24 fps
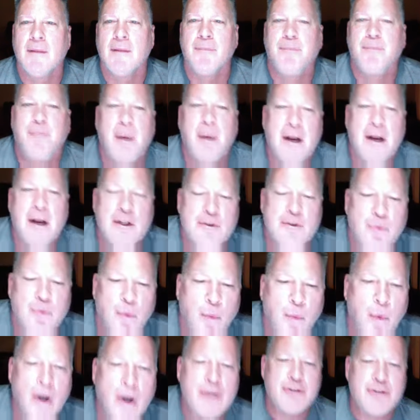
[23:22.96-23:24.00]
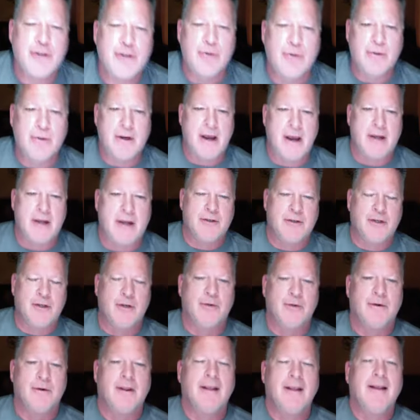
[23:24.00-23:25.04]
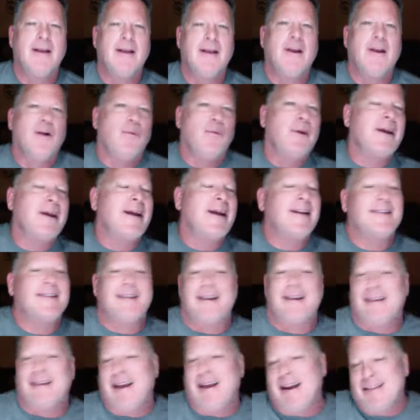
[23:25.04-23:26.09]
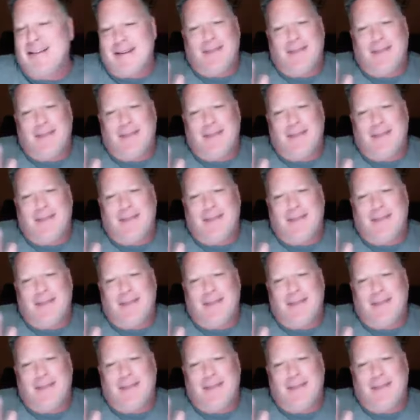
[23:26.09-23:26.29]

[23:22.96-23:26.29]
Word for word: But it's what you got to do. We got to, guys,